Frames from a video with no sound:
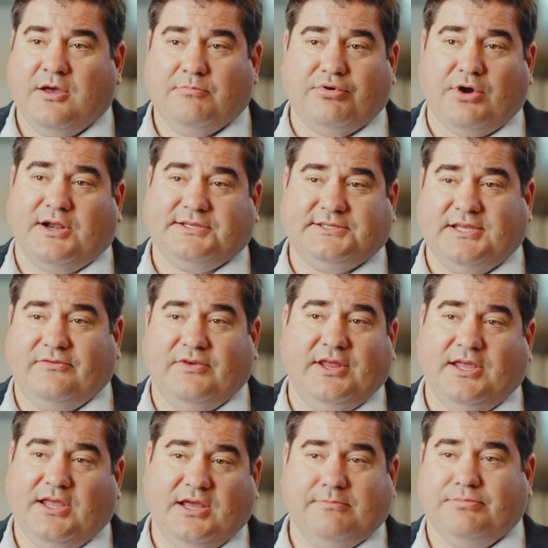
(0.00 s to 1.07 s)

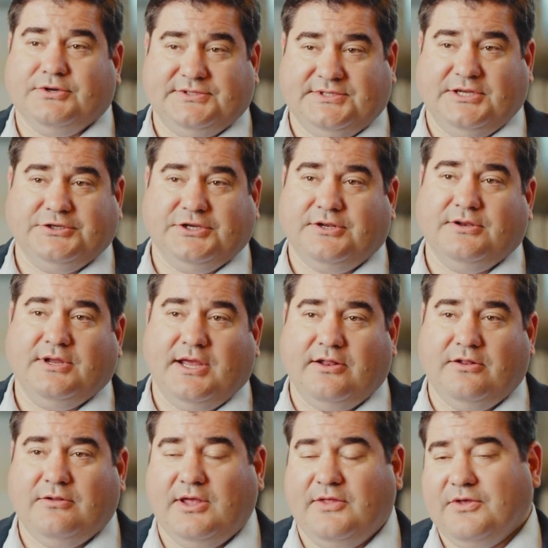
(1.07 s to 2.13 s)
productivity, and precision.
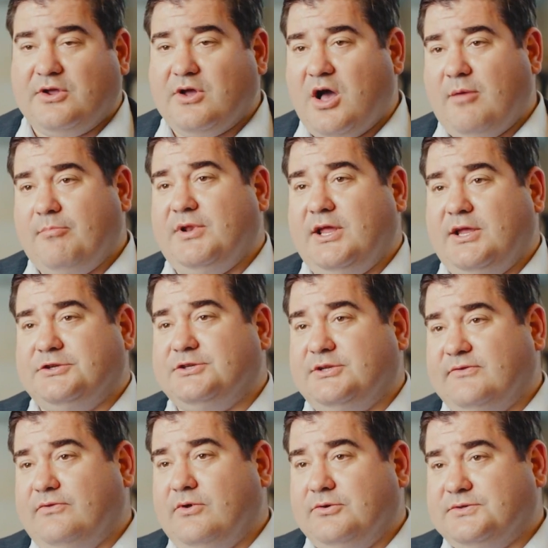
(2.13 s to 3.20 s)
And the combination
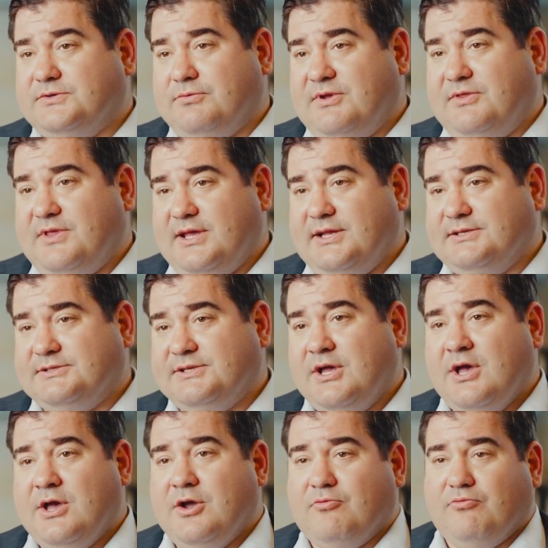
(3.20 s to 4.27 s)
of those three things
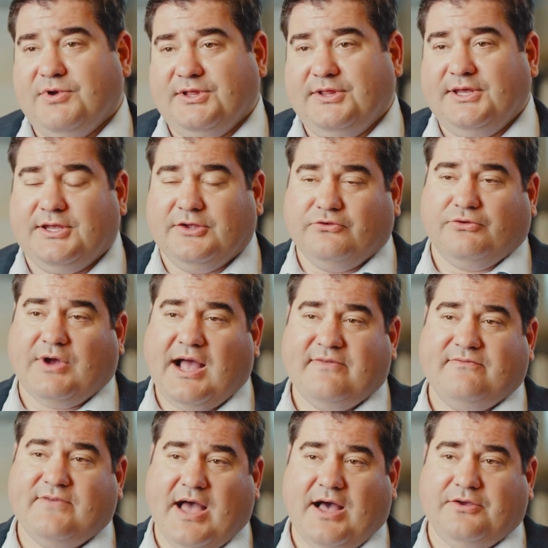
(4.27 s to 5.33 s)
really can drive
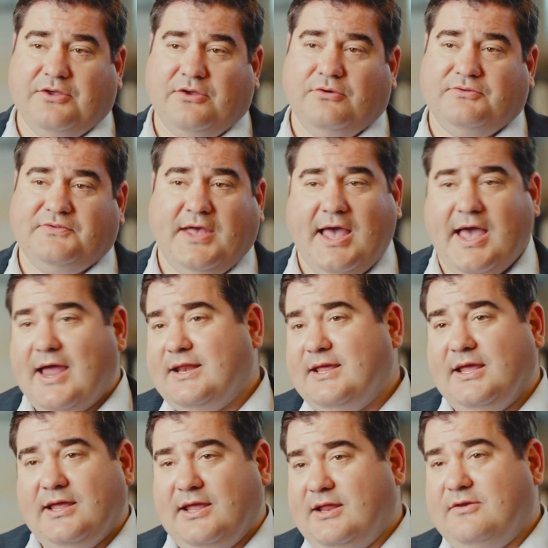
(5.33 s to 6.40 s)
value to
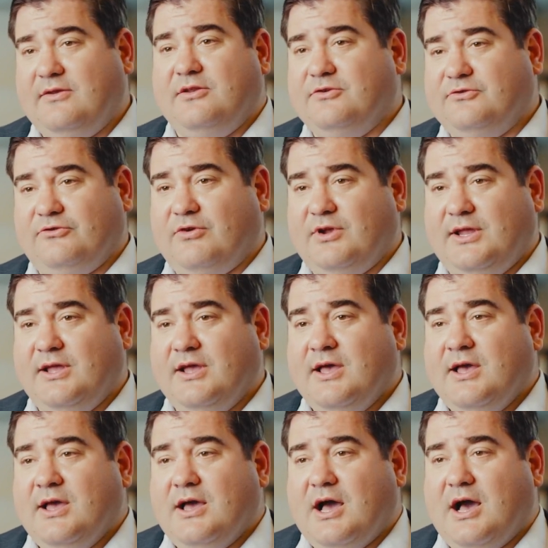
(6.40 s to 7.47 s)
any industry
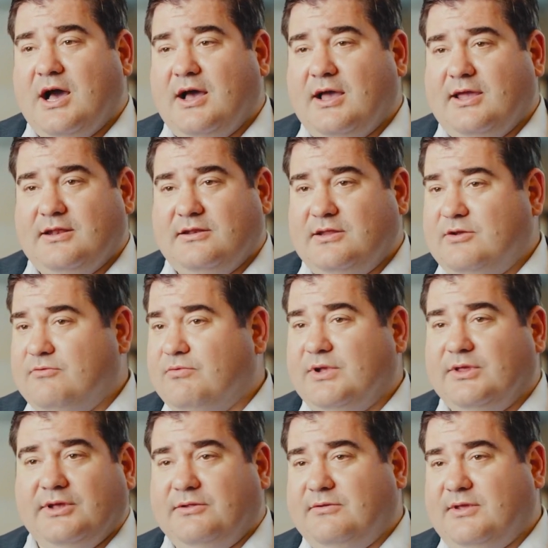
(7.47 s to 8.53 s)
and
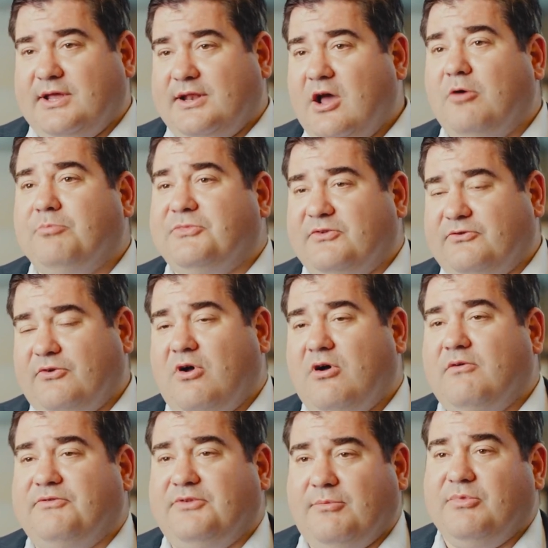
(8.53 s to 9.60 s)
really can help to
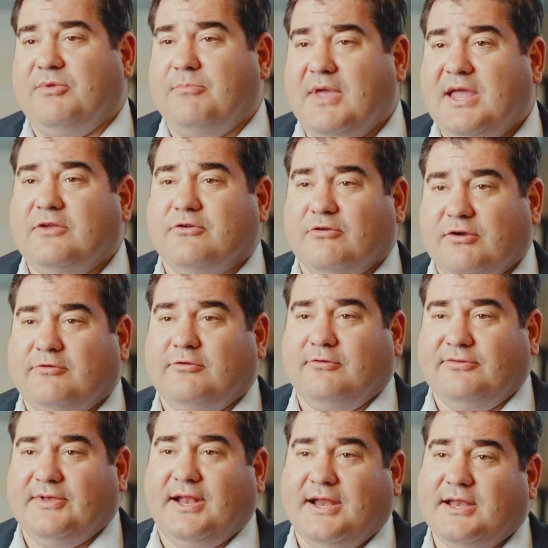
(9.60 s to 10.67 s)
solve some of the major
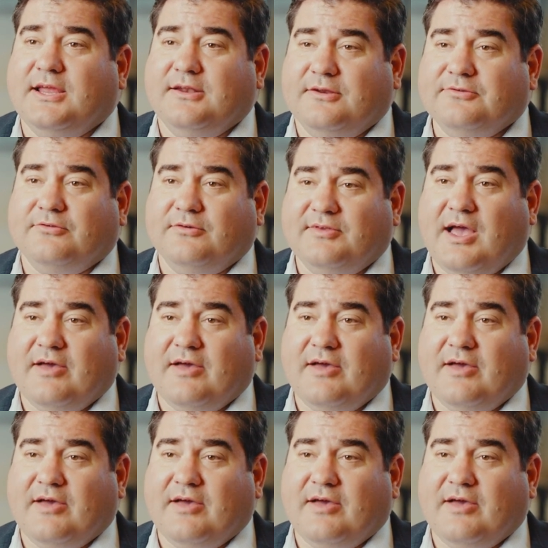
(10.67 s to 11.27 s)
issues that any industry is